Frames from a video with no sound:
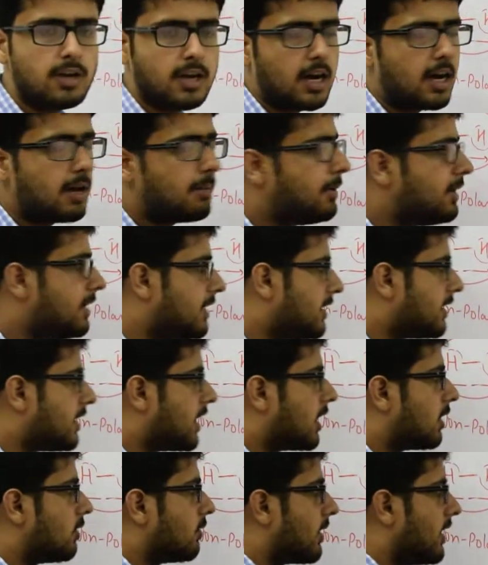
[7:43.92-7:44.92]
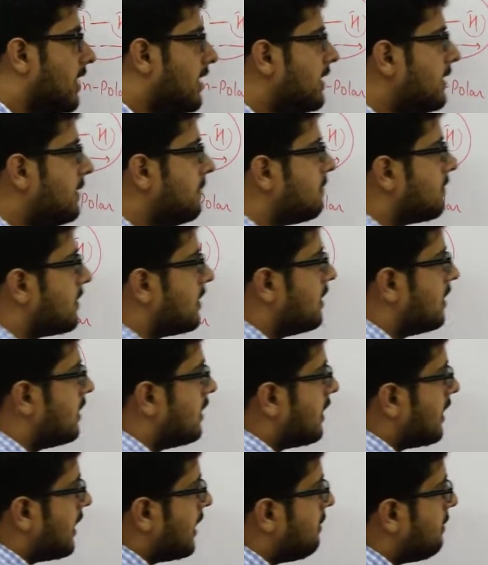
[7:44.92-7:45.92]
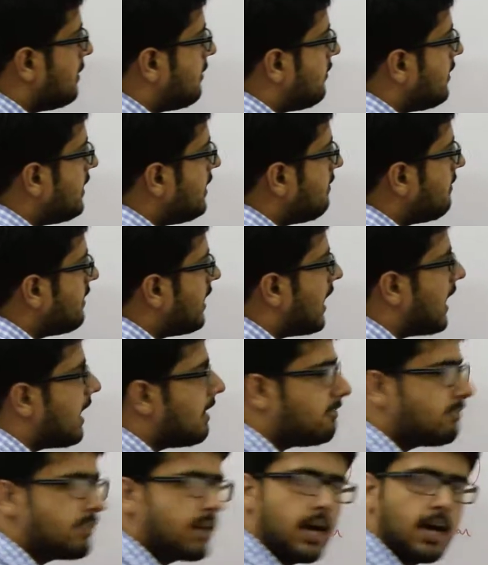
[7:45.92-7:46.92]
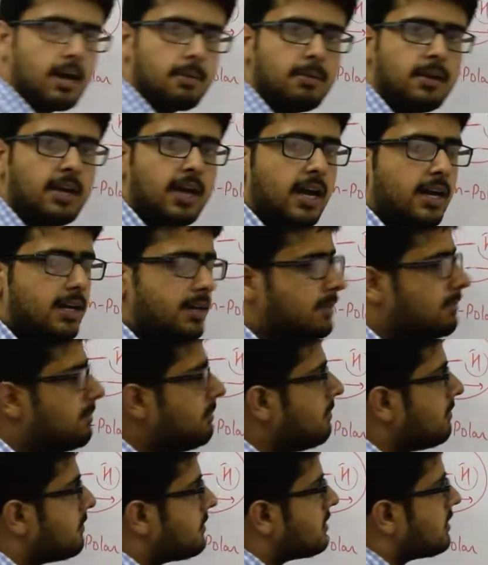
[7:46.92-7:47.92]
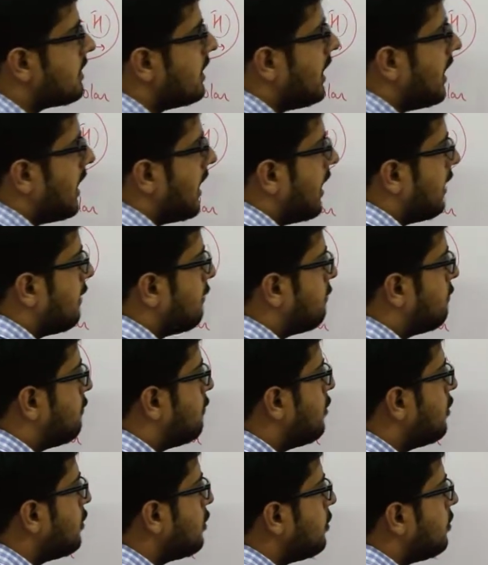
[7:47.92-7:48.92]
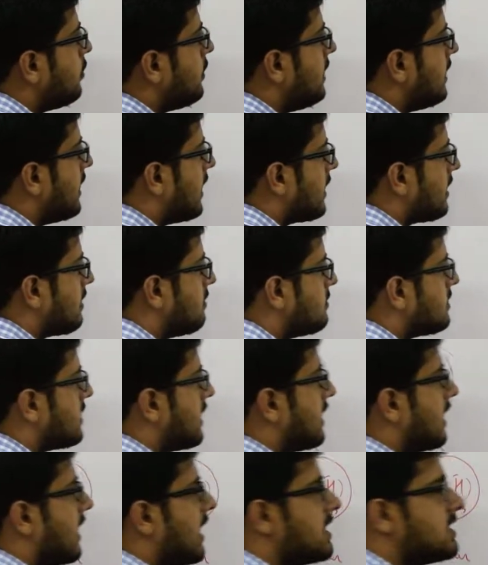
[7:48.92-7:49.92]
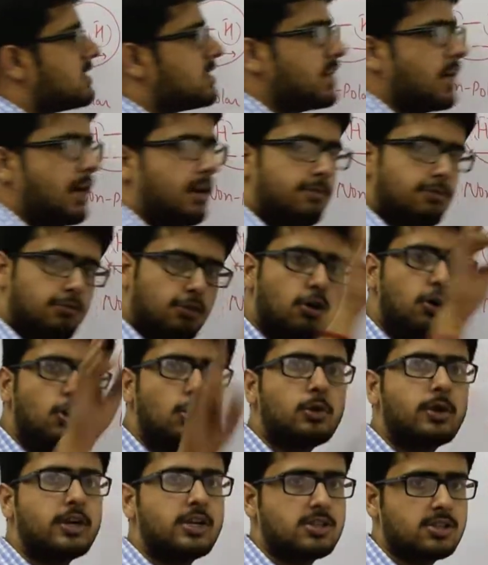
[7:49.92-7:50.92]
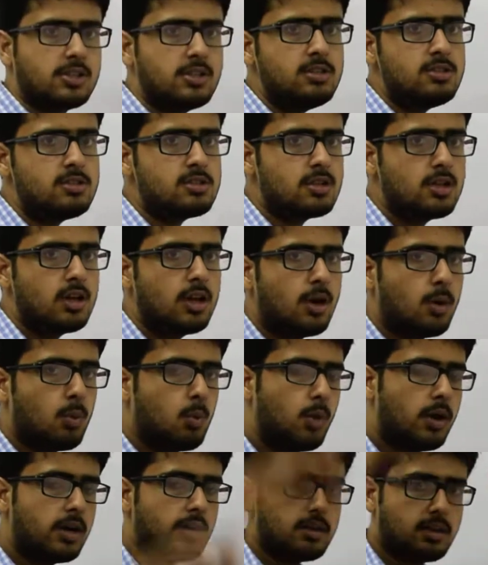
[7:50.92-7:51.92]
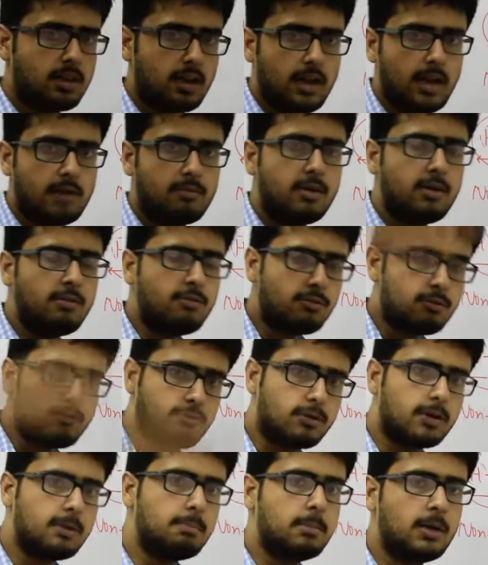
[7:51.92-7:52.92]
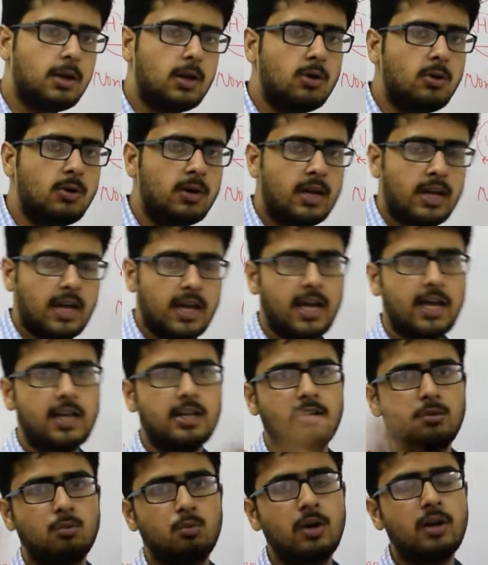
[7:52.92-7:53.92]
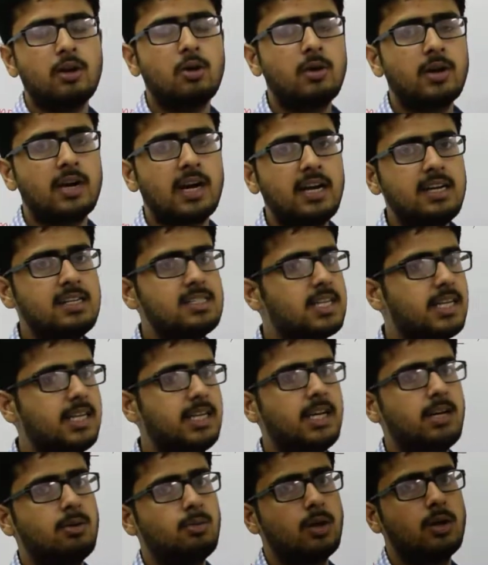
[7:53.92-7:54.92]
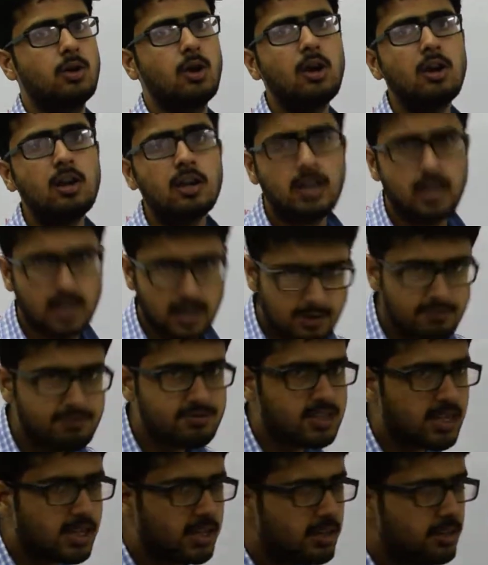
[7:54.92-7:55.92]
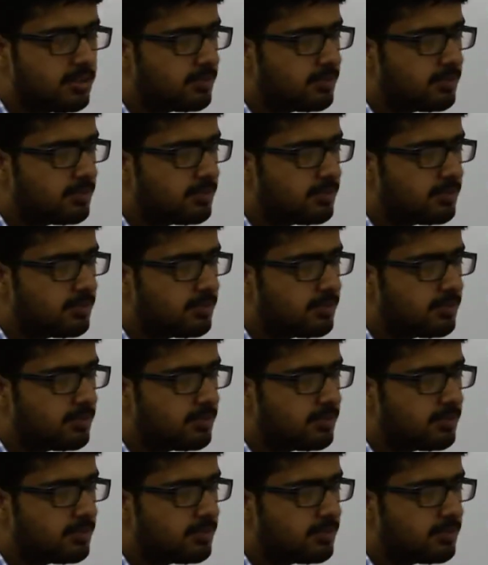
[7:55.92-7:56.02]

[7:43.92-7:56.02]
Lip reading: carbon tetrachloride, in between we have carbon atom and 4 chlorine atoms attached at 4 locations, one above, one below, and one on right side and one on left side.